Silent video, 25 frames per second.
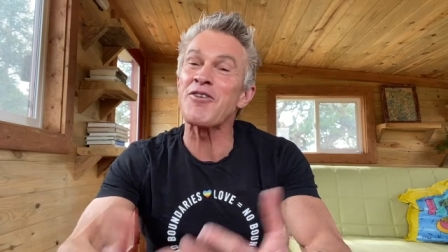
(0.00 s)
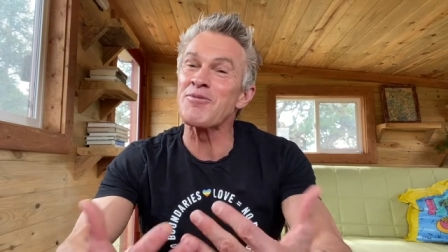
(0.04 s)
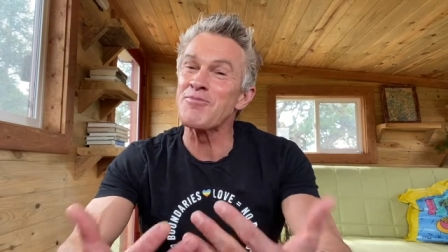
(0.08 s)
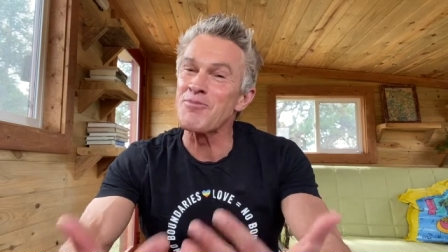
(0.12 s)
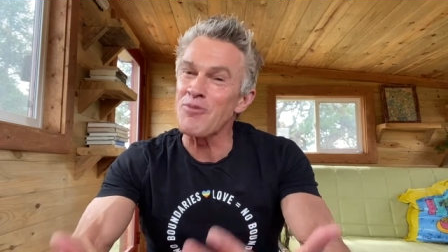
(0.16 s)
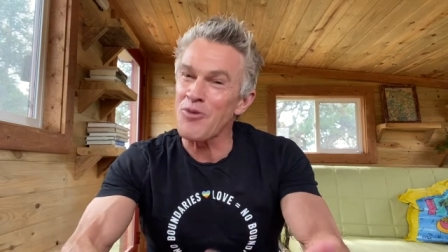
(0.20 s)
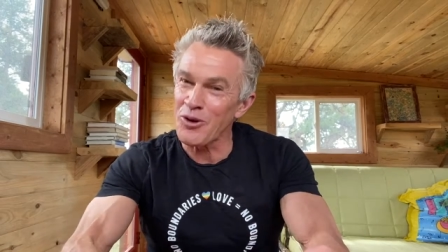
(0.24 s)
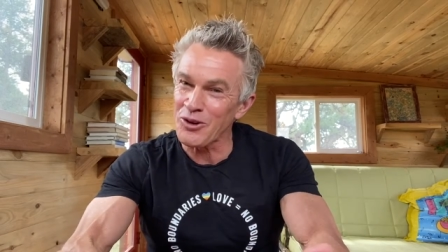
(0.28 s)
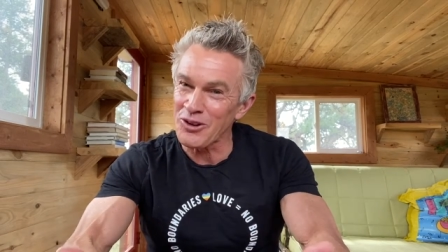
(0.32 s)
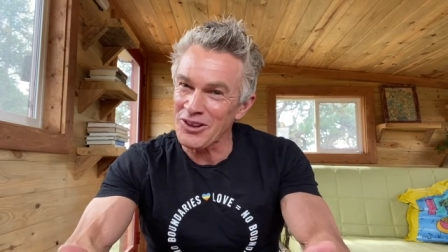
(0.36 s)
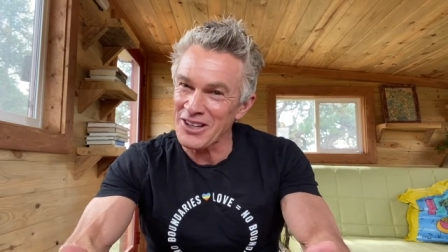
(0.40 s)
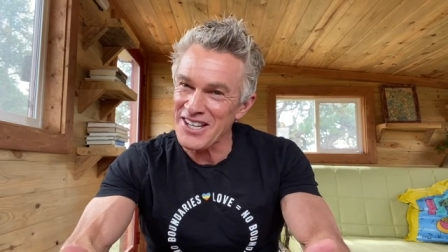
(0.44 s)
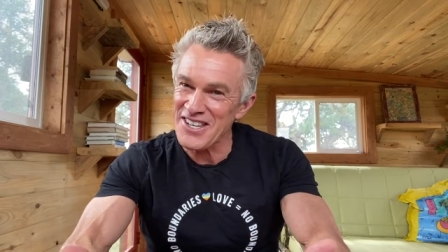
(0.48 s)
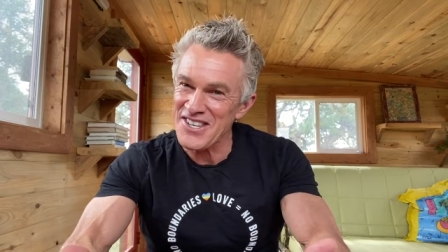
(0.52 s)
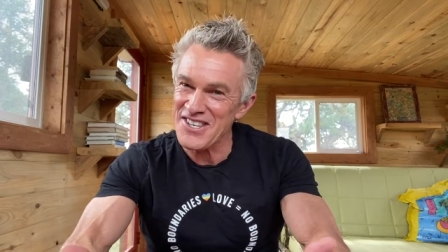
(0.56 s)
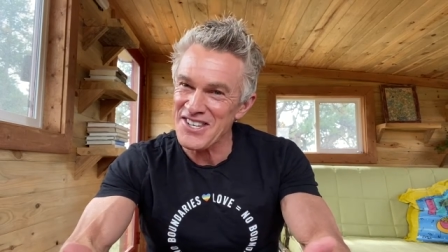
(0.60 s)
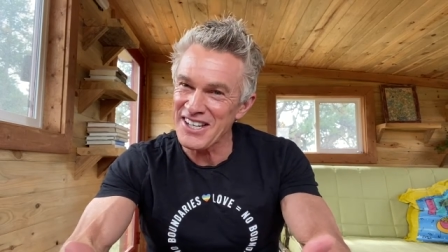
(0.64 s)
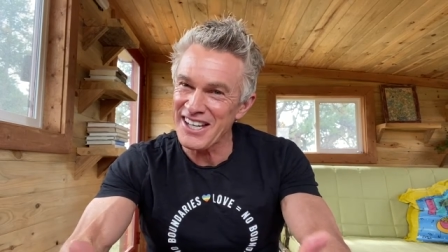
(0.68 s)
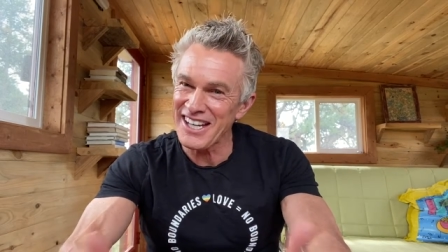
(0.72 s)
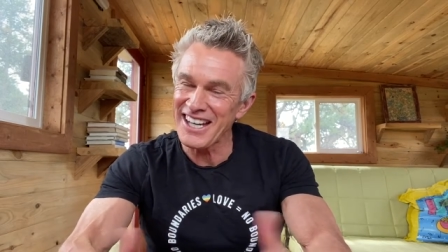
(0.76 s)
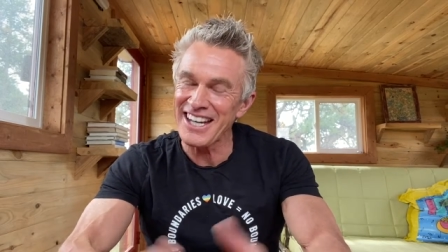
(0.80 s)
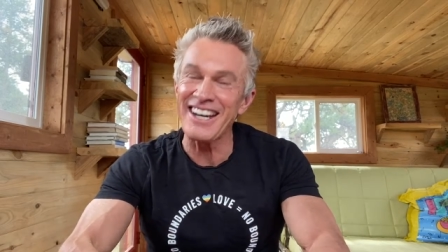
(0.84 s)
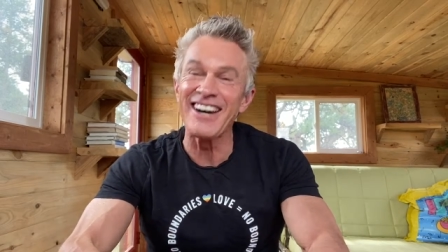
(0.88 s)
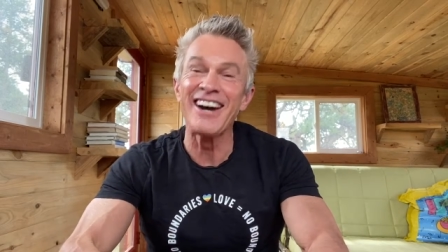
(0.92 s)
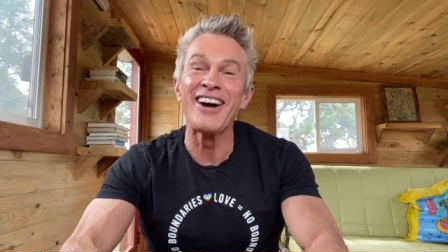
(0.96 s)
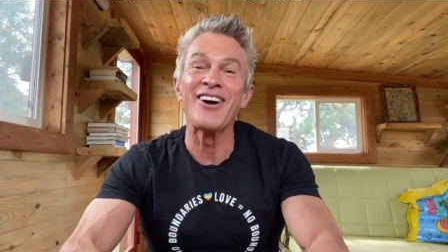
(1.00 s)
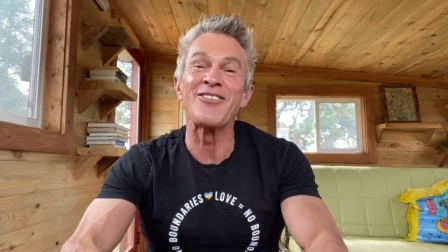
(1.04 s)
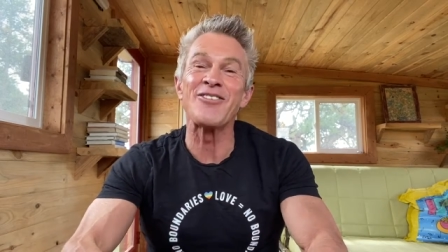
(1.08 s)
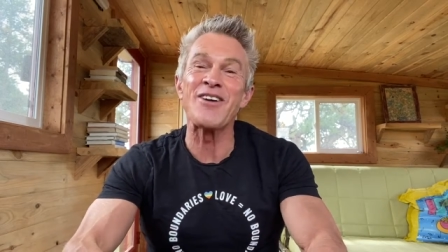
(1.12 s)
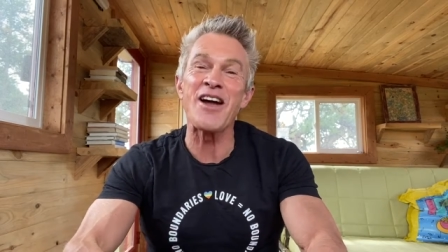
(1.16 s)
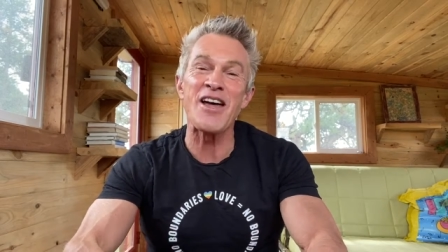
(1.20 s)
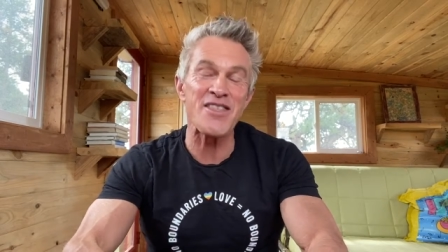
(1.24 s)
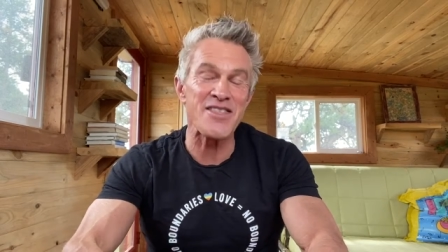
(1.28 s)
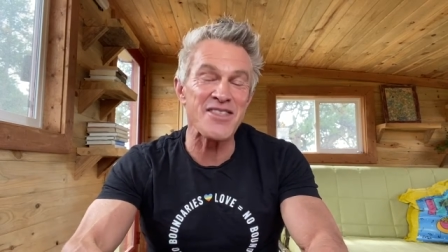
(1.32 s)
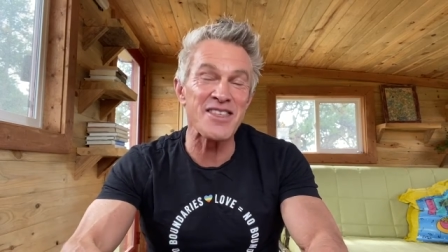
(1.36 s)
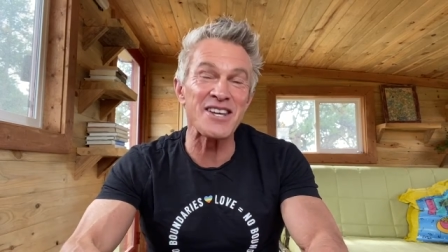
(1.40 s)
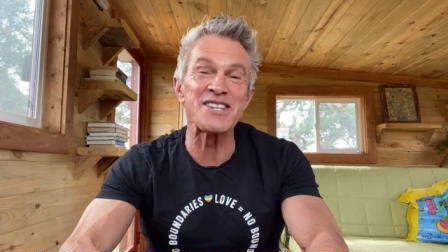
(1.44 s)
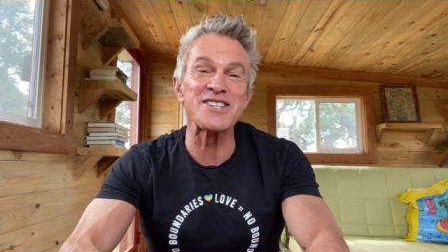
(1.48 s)
more listening
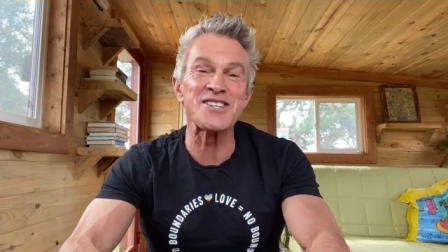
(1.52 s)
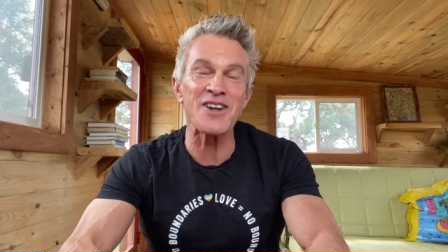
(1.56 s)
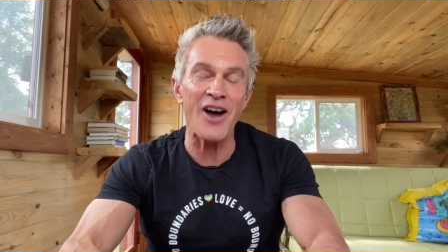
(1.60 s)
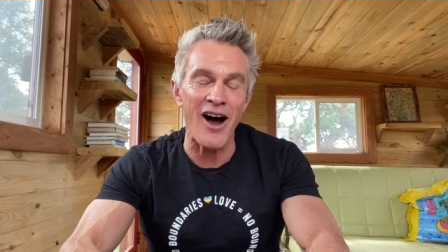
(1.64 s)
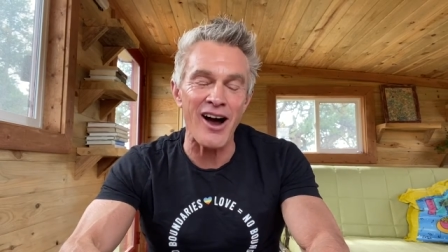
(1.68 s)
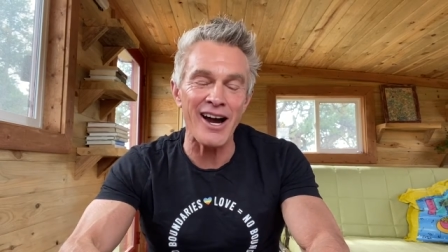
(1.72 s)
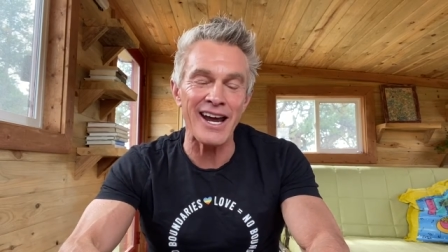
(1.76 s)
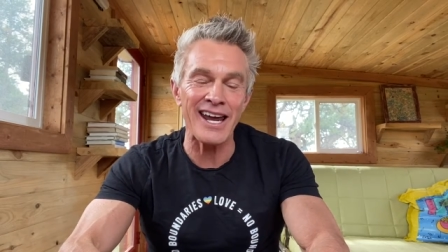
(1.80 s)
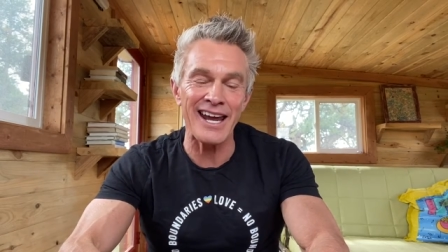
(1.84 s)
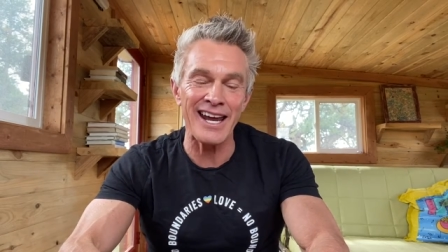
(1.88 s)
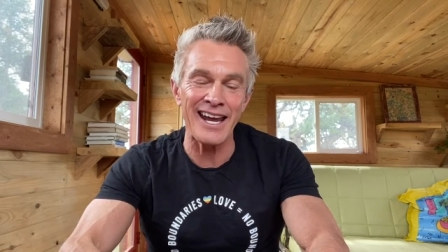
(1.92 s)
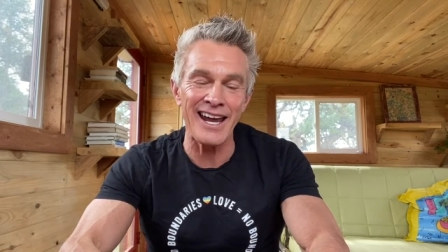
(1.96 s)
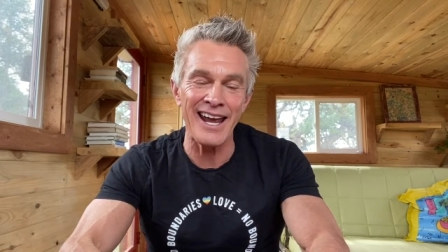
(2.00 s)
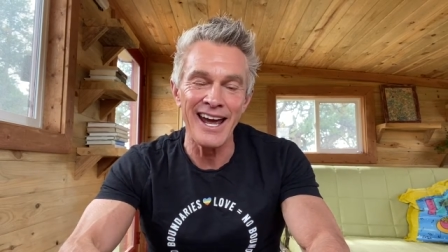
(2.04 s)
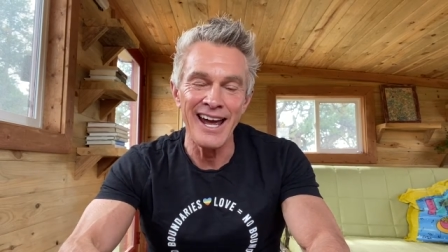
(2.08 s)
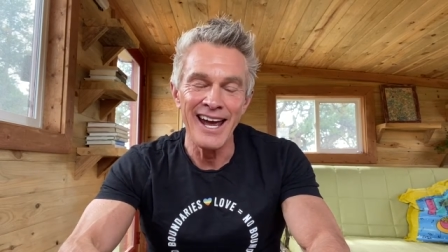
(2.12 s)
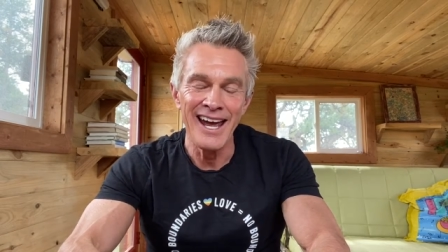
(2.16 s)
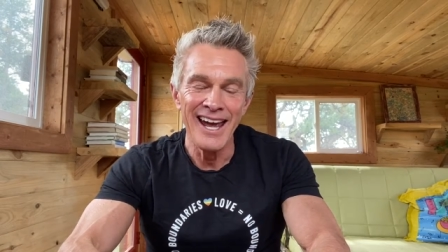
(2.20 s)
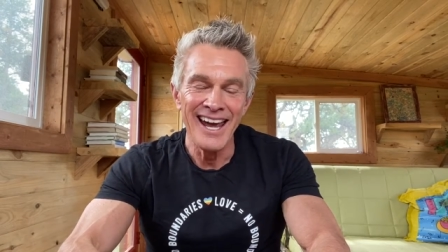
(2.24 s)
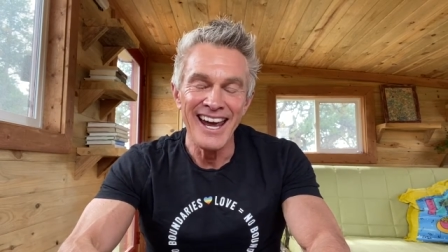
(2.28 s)
rather than talking?